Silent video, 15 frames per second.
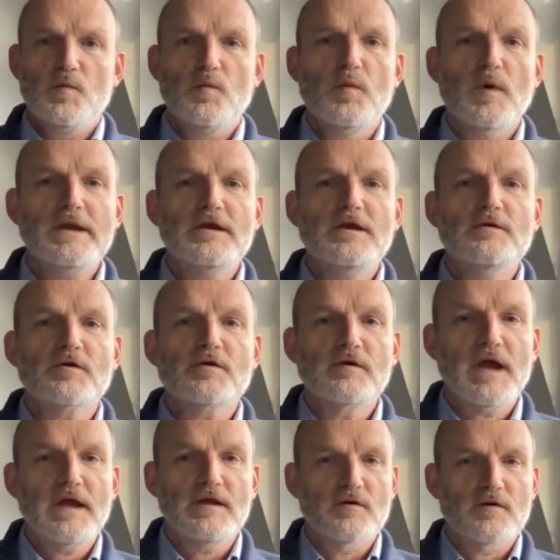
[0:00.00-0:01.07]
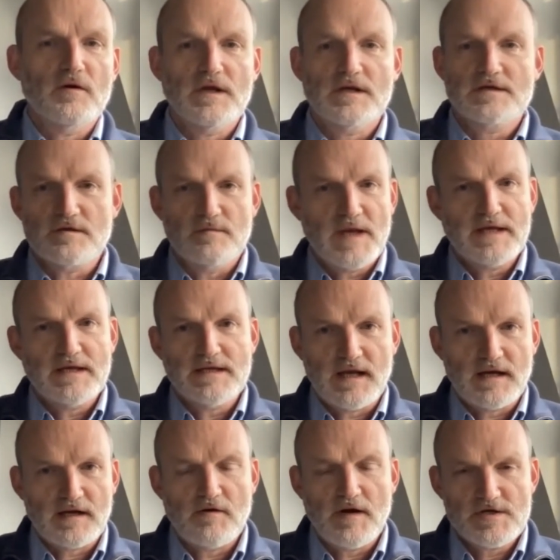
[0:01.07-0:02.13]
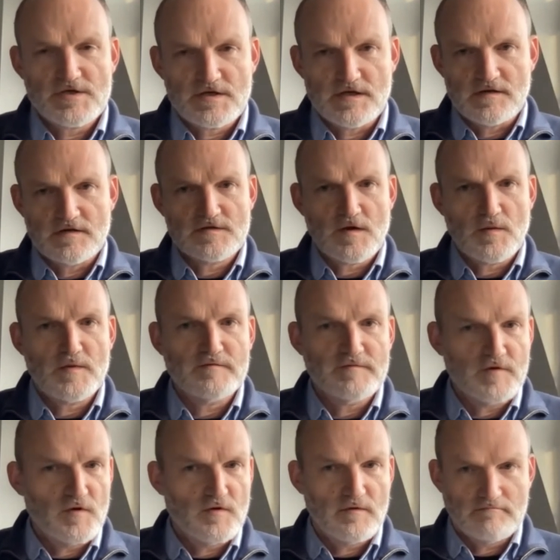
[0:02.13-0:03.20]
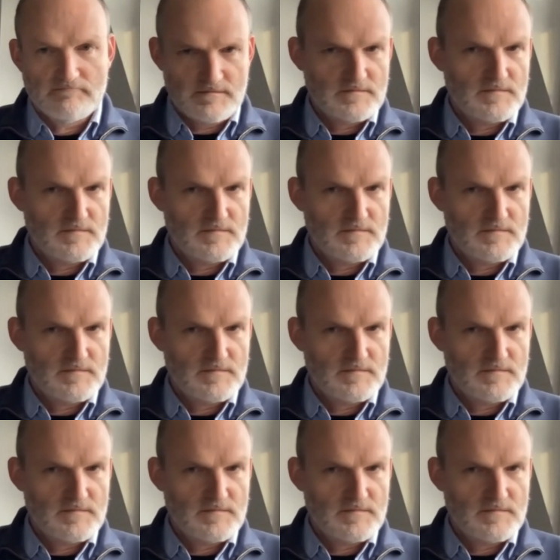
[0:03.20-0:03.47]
When you create your ONIX, you'll make a declaration at the top of your